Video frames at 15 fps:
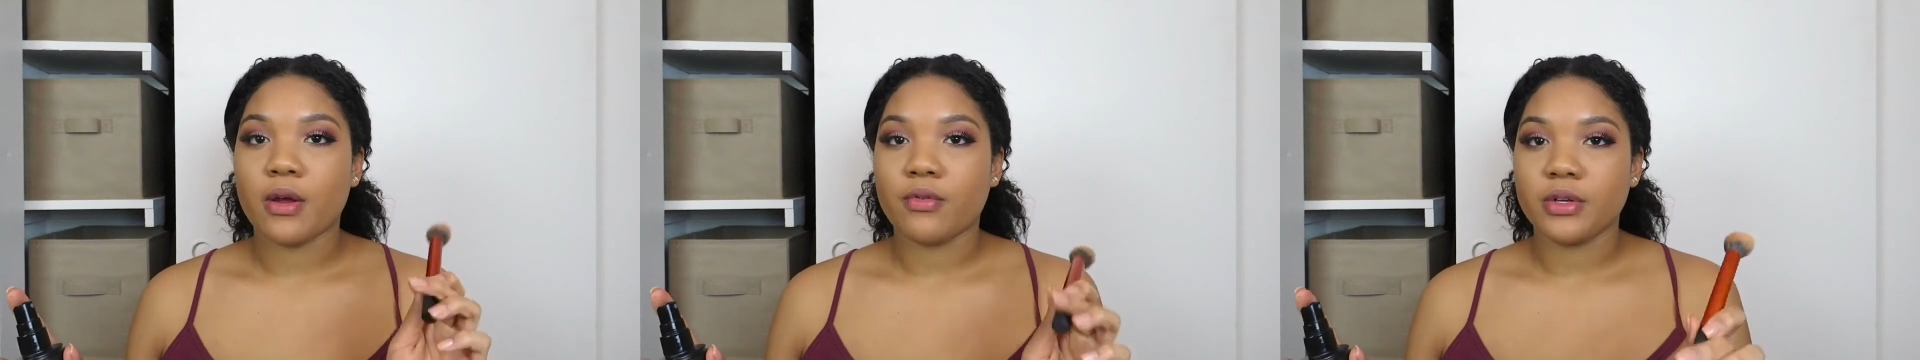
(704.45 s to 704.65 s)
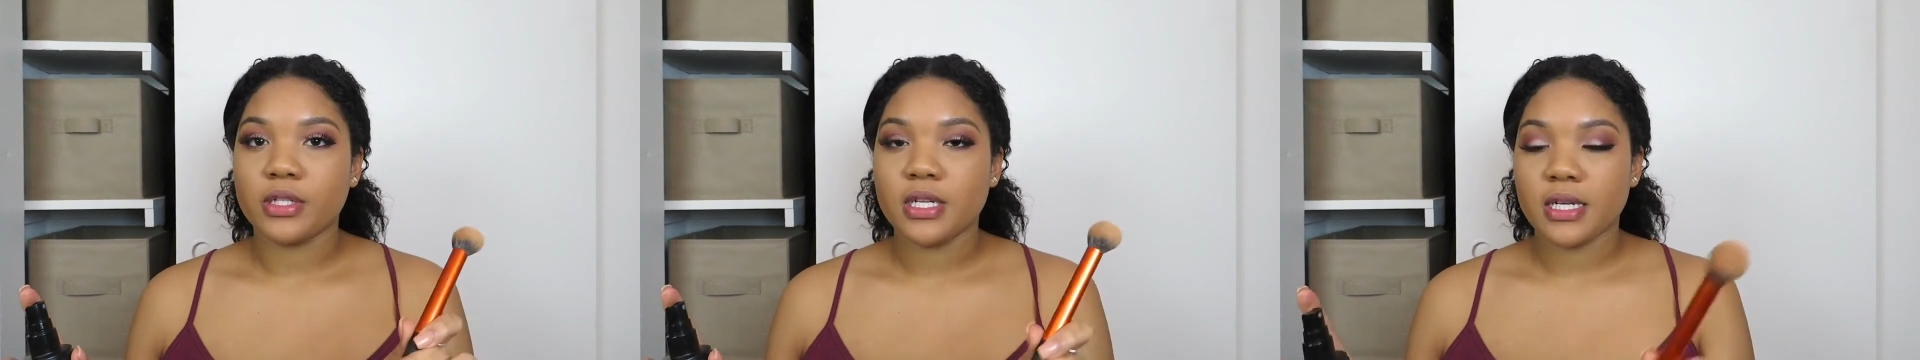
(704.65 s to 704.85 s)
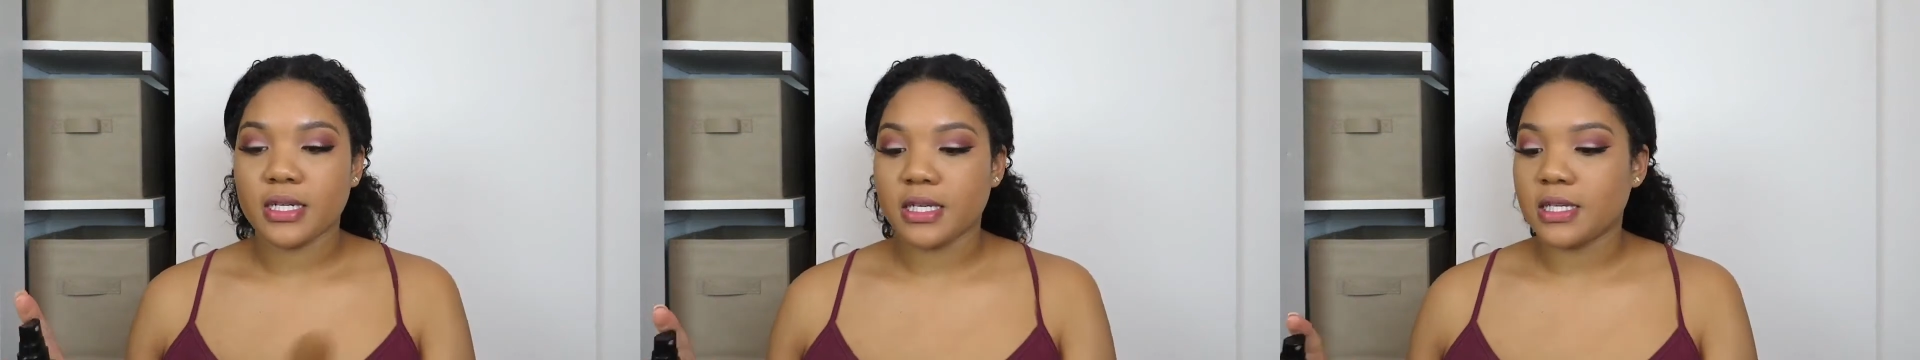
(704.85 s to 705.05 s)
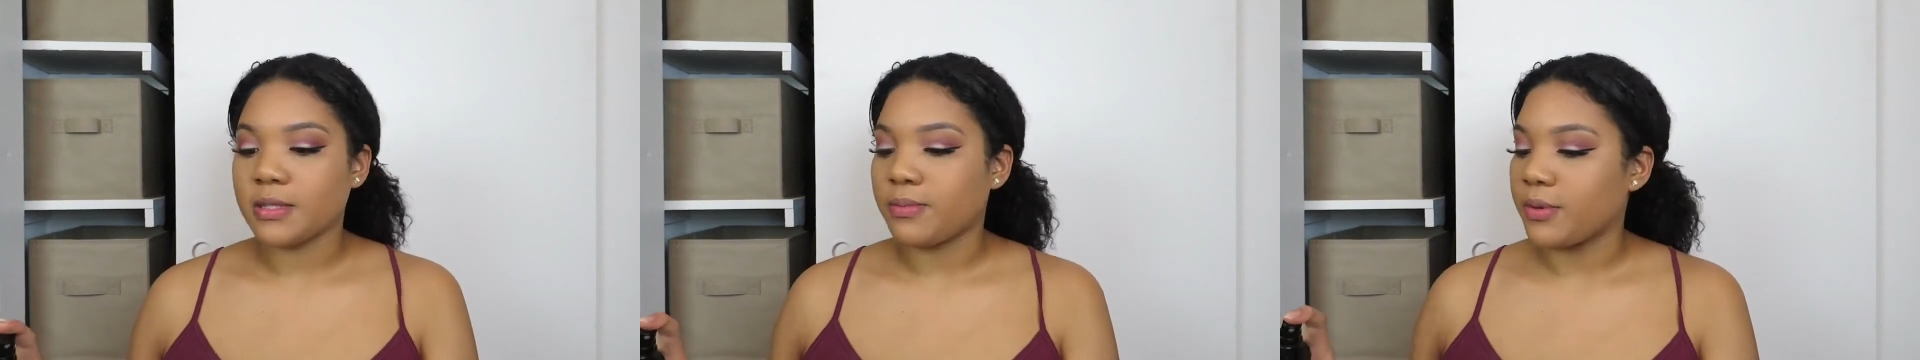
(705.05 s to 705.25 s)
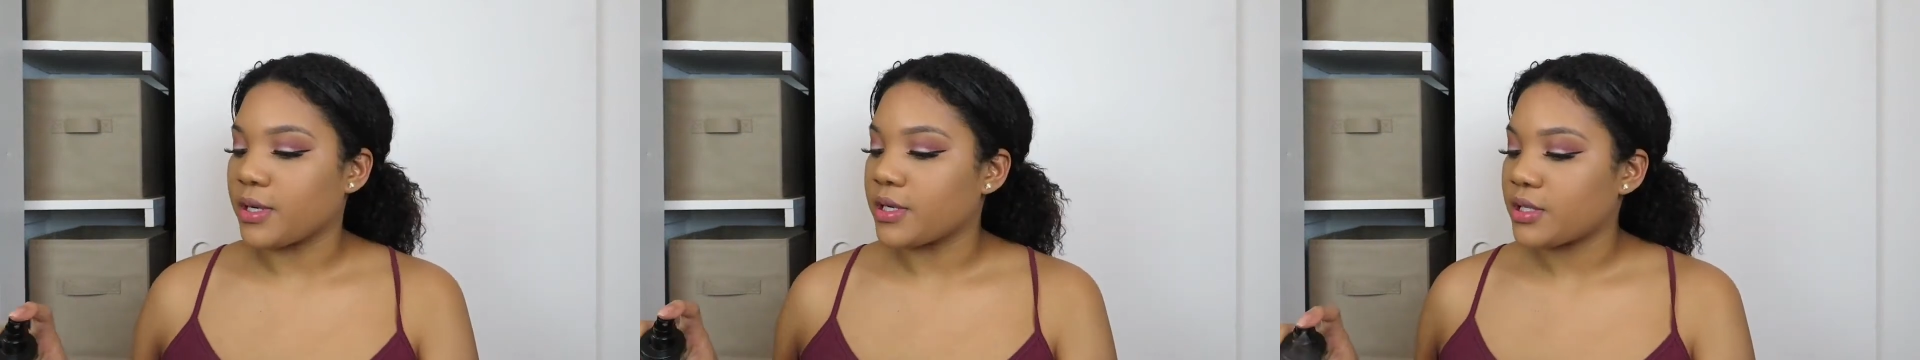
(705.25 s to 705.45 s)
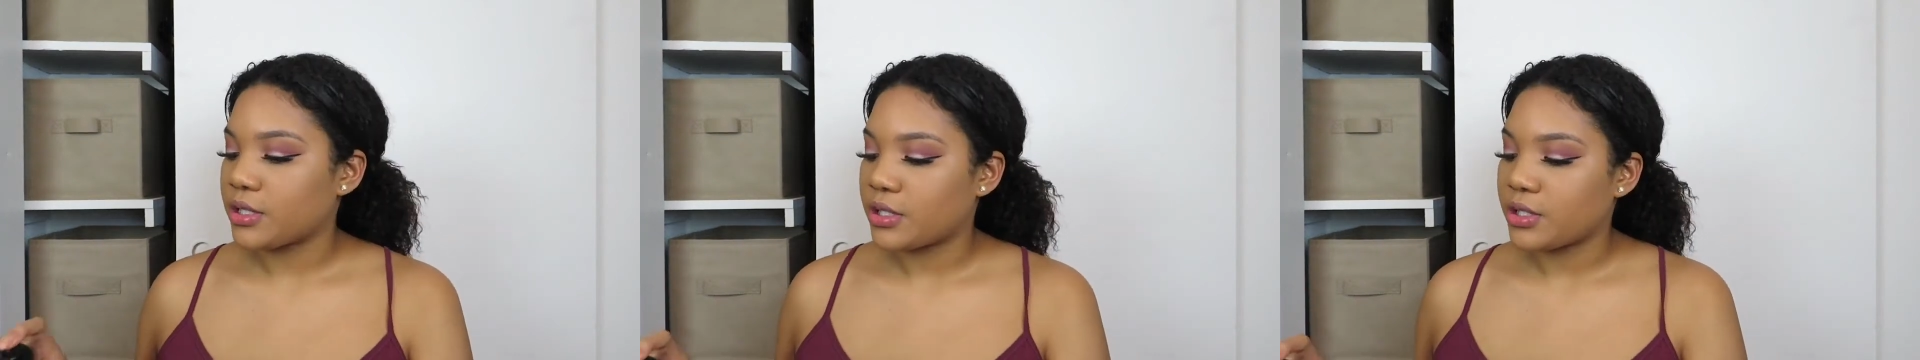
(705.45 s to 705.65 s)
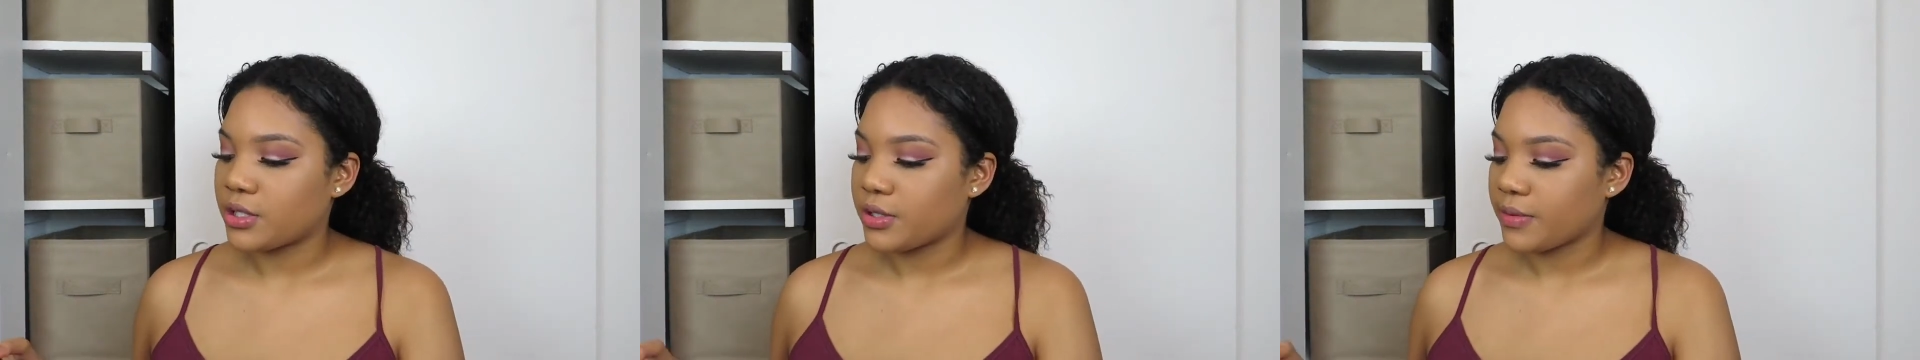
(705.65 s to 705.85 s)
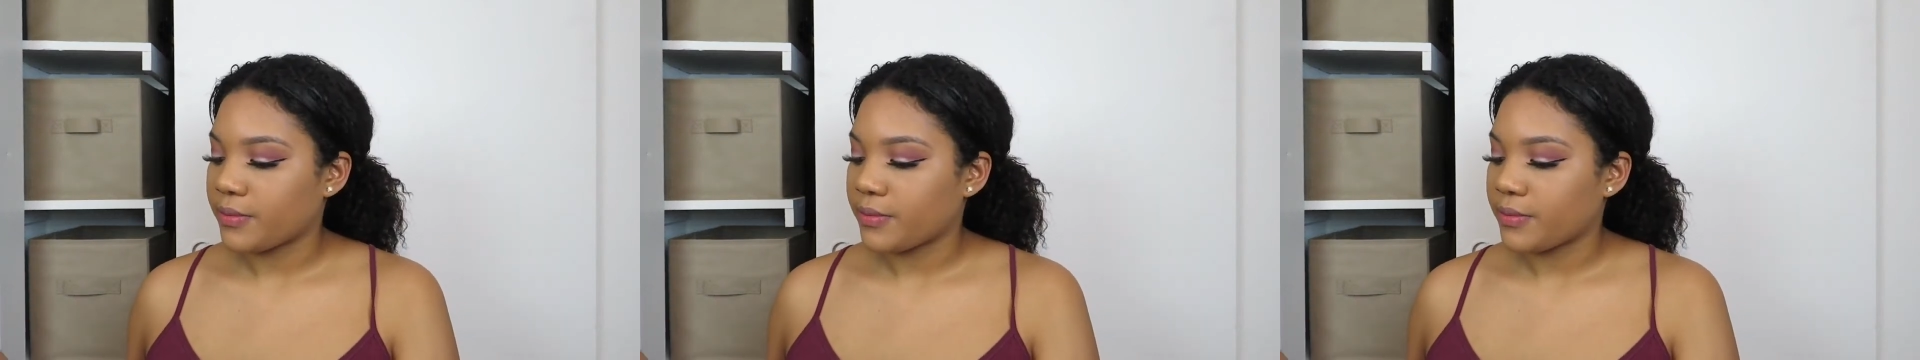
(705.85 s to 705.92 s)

Real Techniques brush.